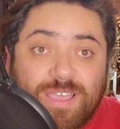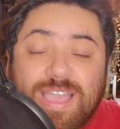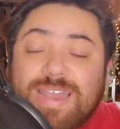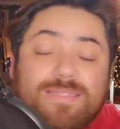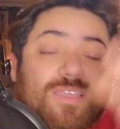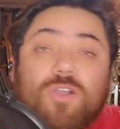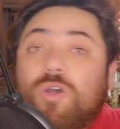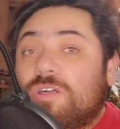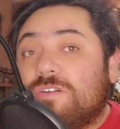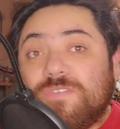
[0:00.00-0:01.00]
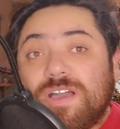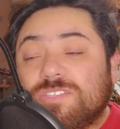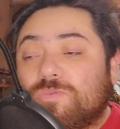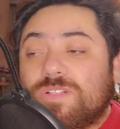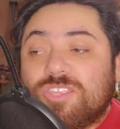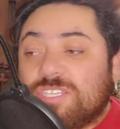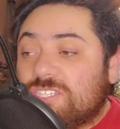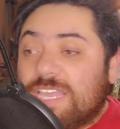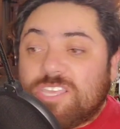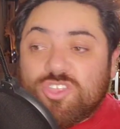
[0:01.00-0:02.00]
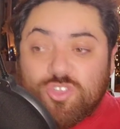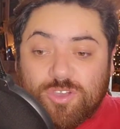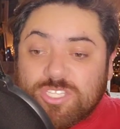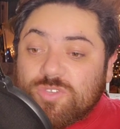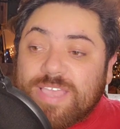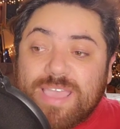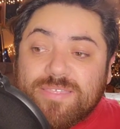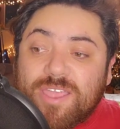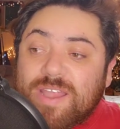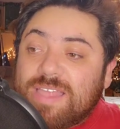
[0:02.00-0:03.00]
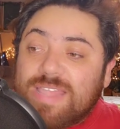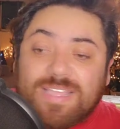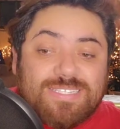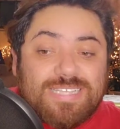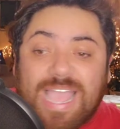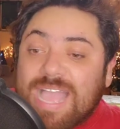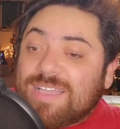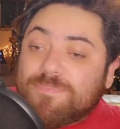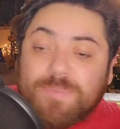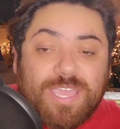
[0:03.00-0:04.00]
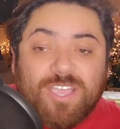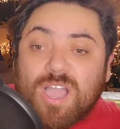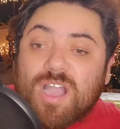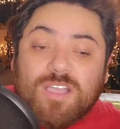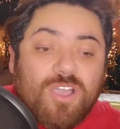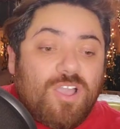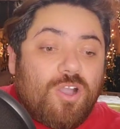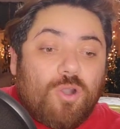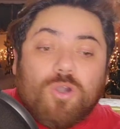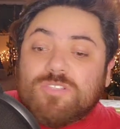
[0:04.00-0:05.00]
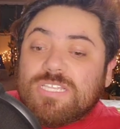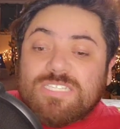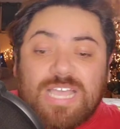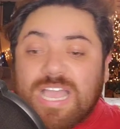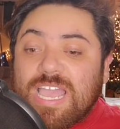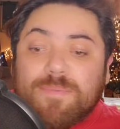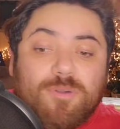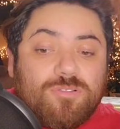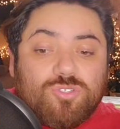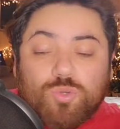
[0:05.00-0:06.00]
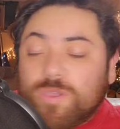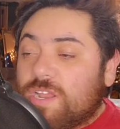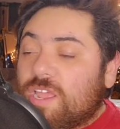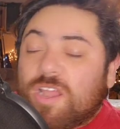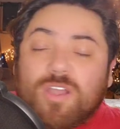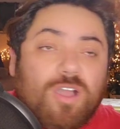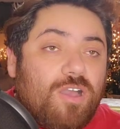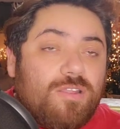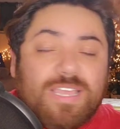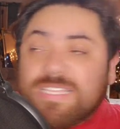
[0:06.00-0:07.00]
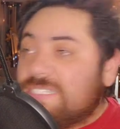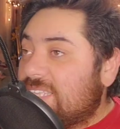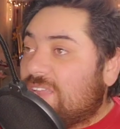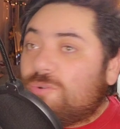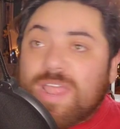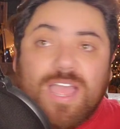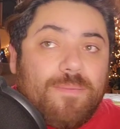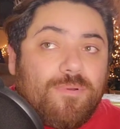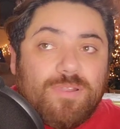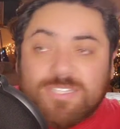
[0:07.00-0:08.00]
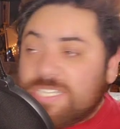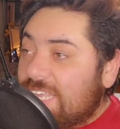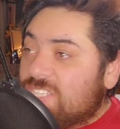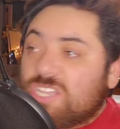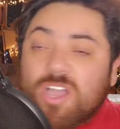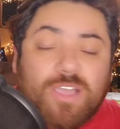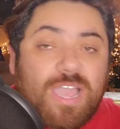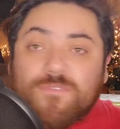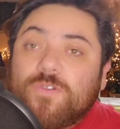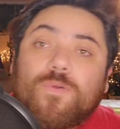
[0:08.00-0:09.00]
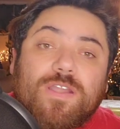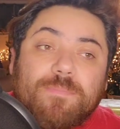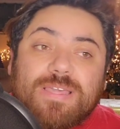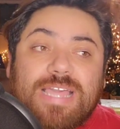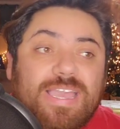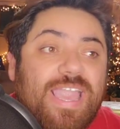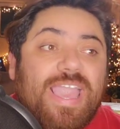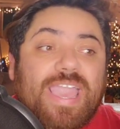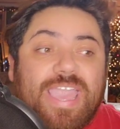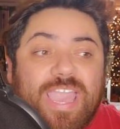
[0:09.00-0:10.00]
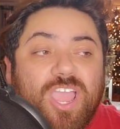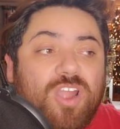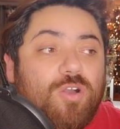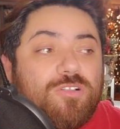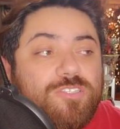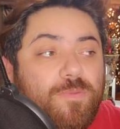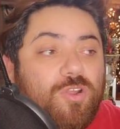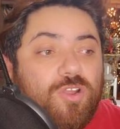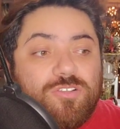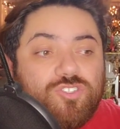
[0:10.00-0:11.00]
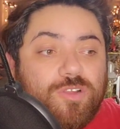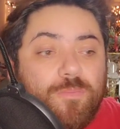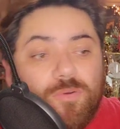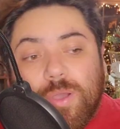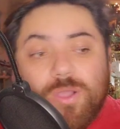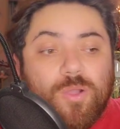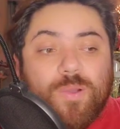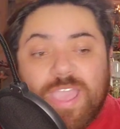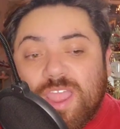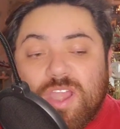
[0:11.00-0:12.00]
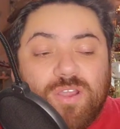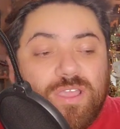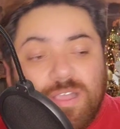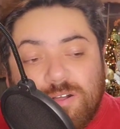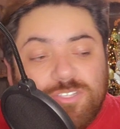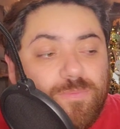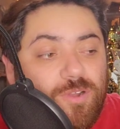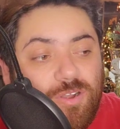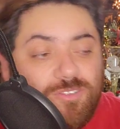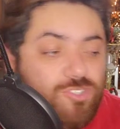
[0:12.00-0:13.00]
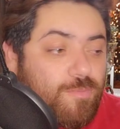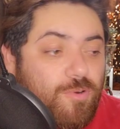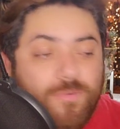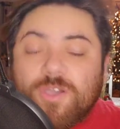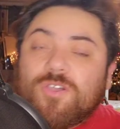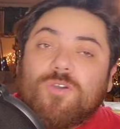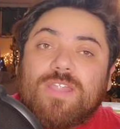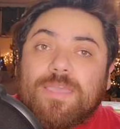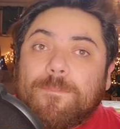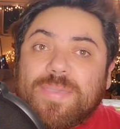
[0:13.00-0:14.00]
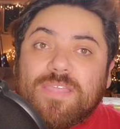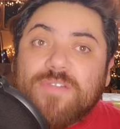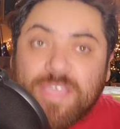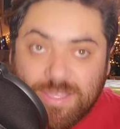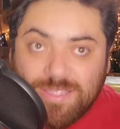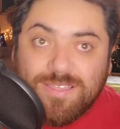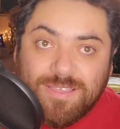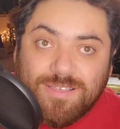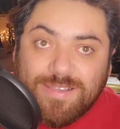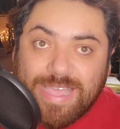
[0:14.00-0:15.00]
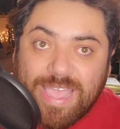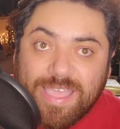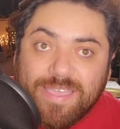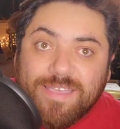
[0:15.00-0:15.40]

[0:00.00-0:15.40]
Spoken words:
And I think all of us will just like join together and like tag Peacock all the time on Twitter, on Instagram, on TikTok, everywhere, and be like, air Ultimate Girls Trip Morocco, air Ultimate Girls Trip Morocco, like, period. Okay?